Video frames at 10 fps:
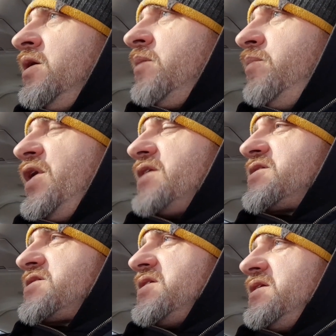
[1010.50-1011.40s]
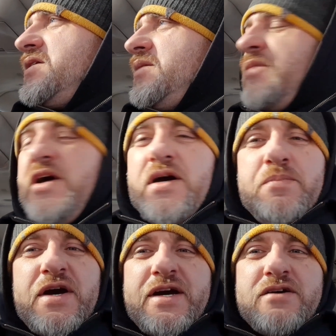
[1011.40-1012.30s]
But I'm going to head
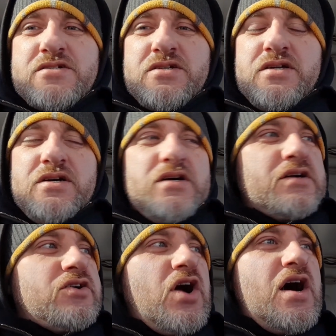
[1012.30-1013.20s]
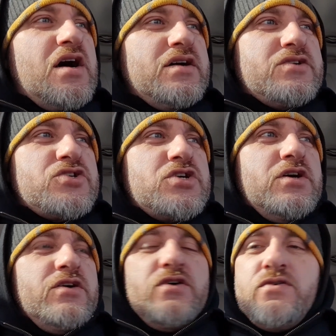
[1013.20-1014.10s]
back out to the garage,
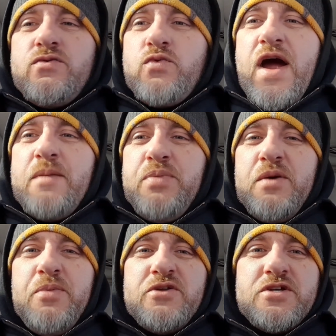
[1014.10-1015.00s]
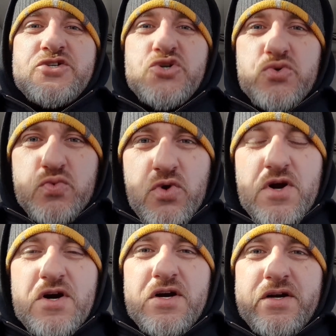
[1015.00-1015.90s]
wrap up on the
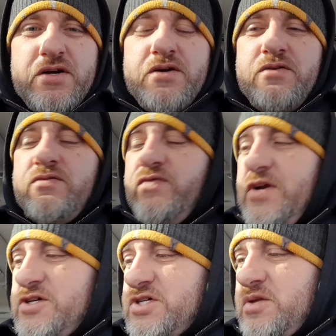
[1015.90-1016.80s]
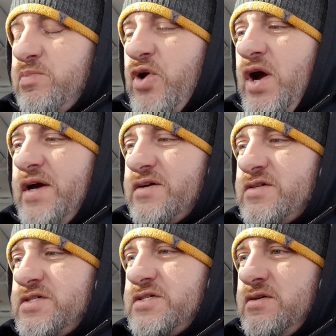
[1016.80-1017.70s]
truck, finish the
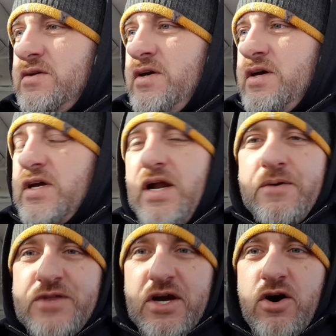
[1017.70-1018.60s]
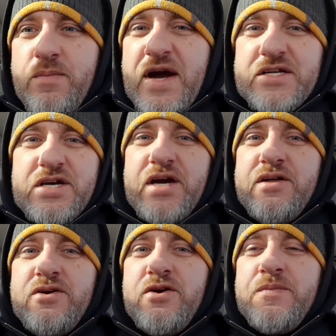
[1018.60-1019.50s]
brakes, get everything all back
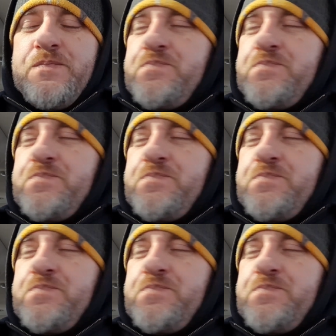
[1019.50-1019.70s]
together,